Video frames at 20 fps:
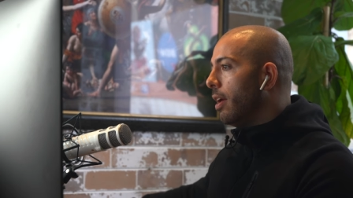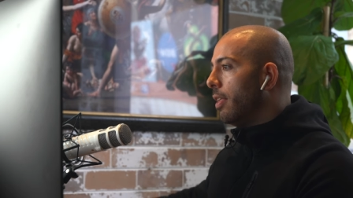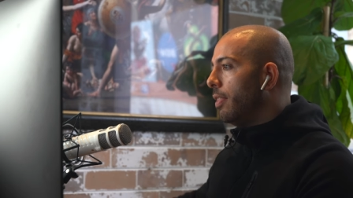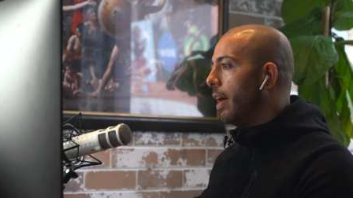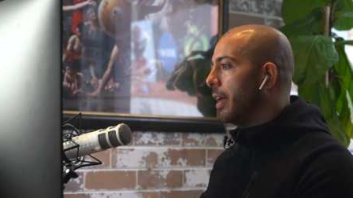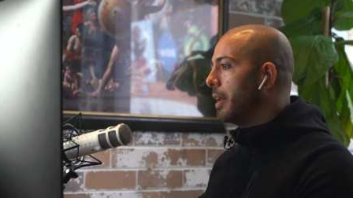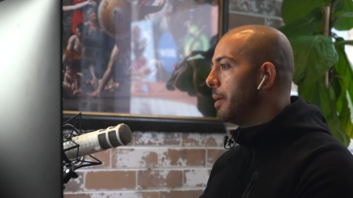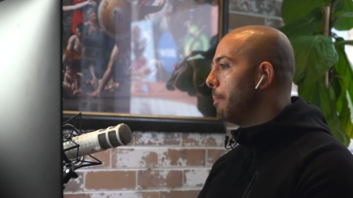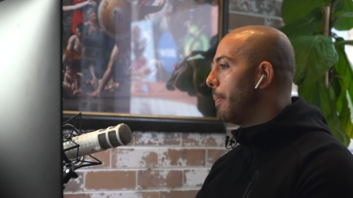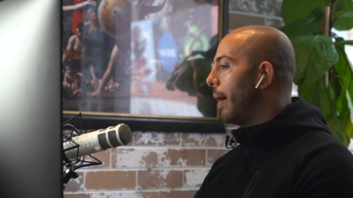
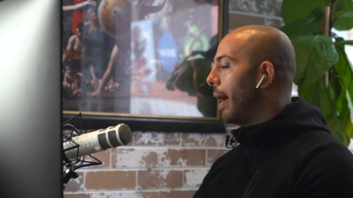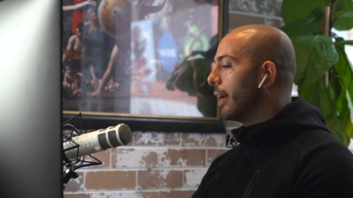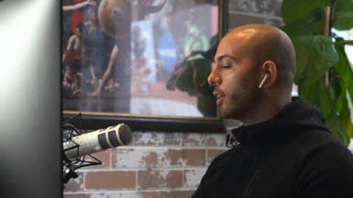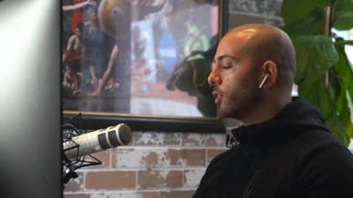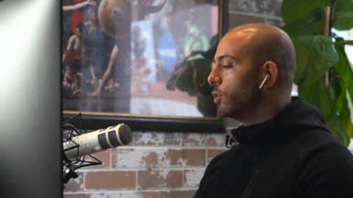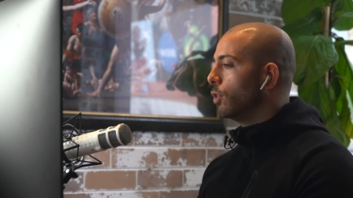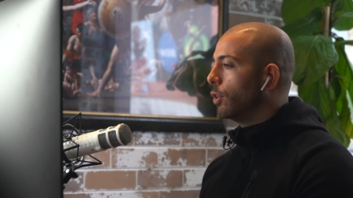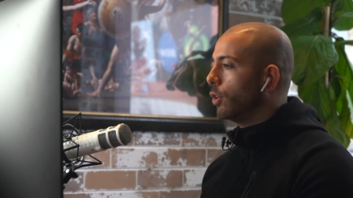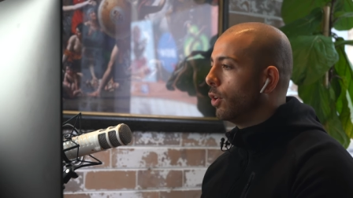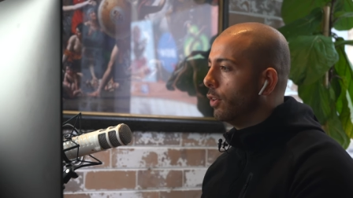that
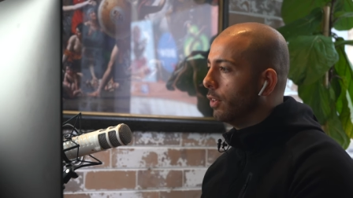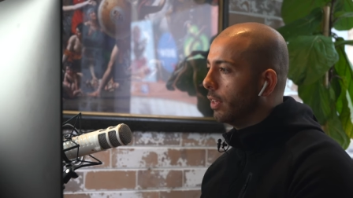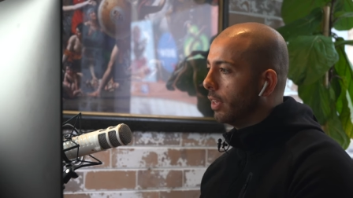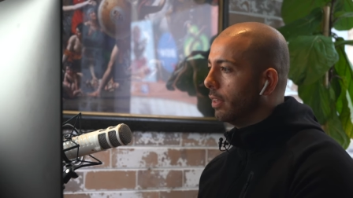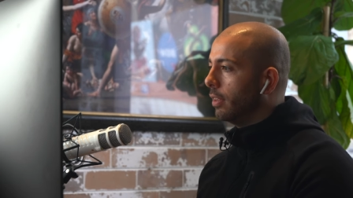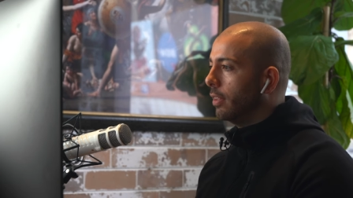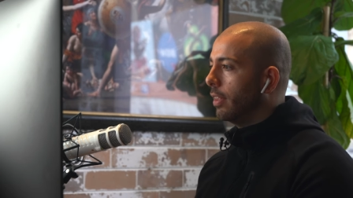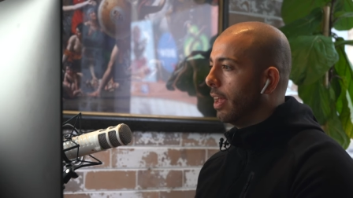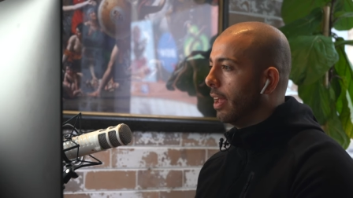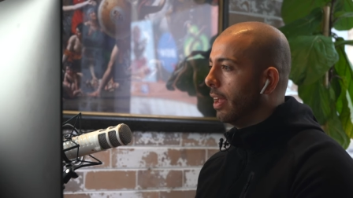impacts not
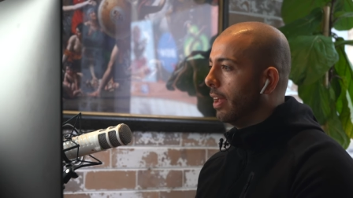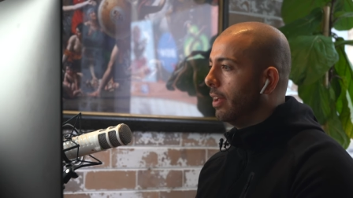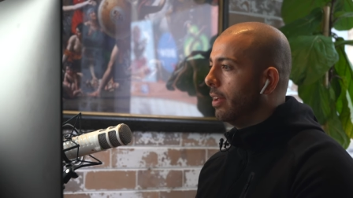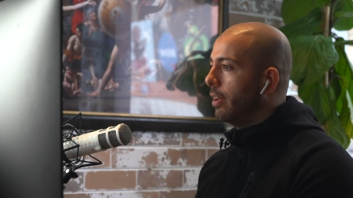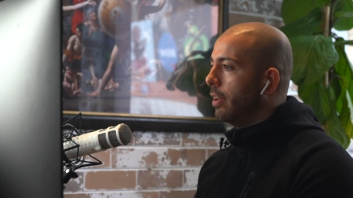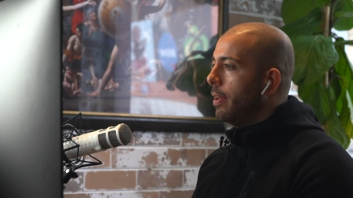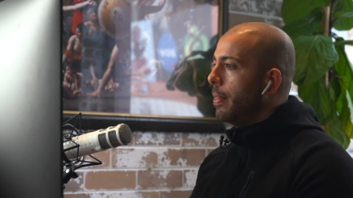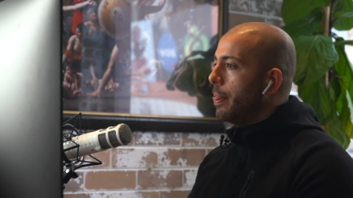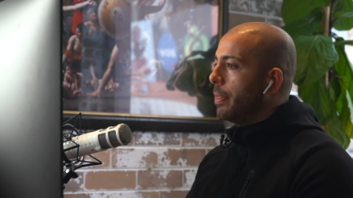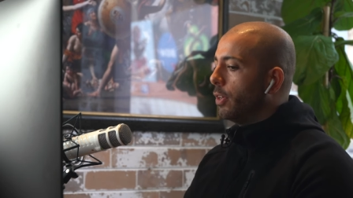only their,
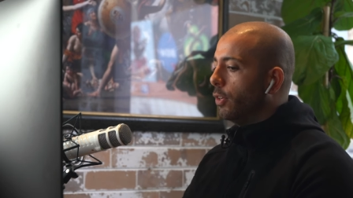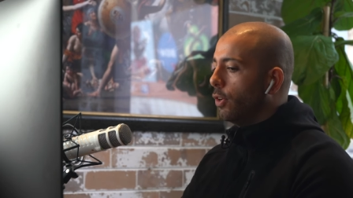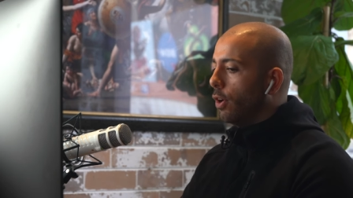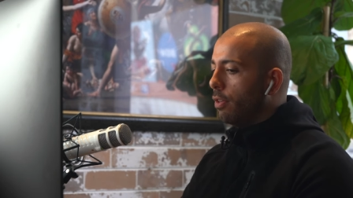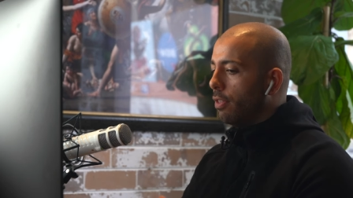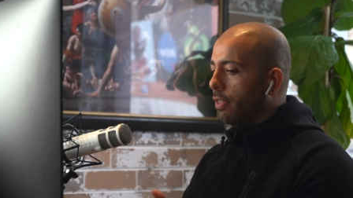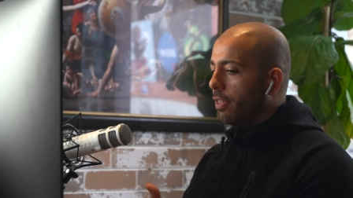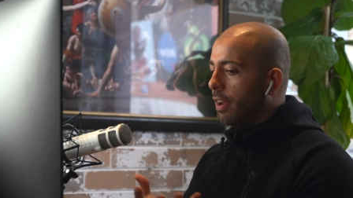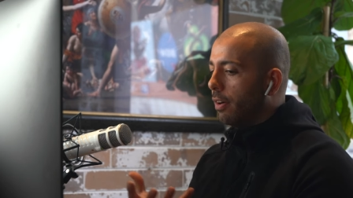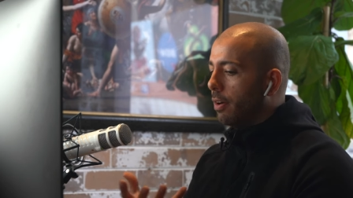you
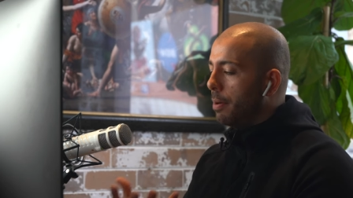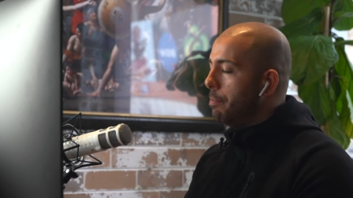know, their